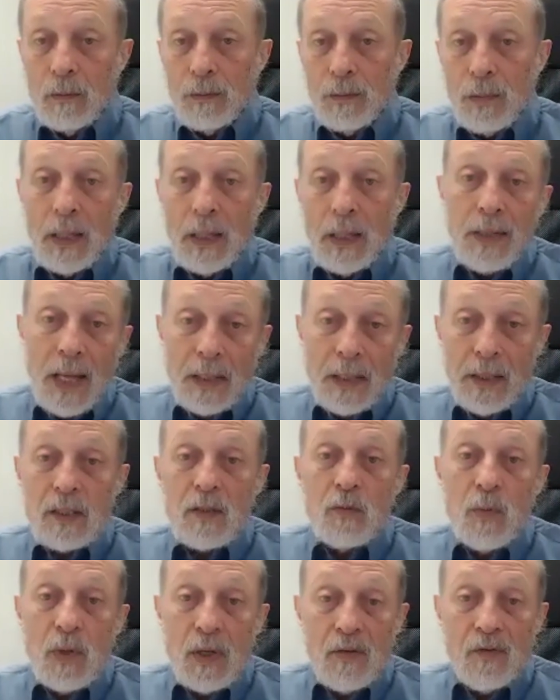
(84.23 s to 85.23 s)
Then that needs
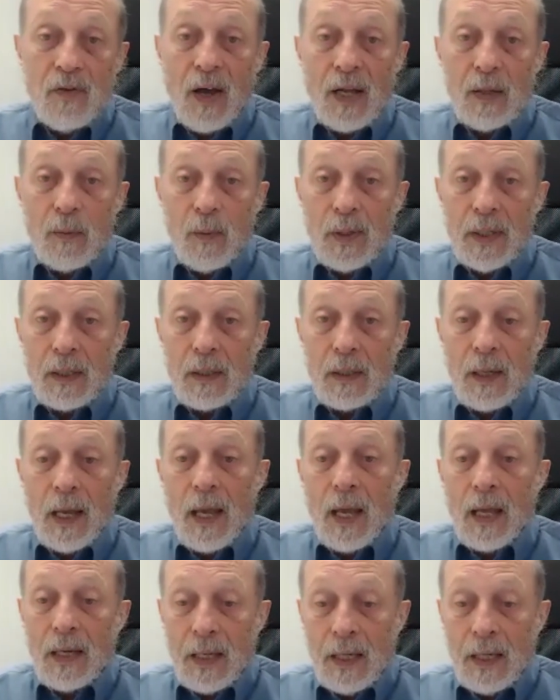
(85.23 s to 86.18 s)
to be evaluated, and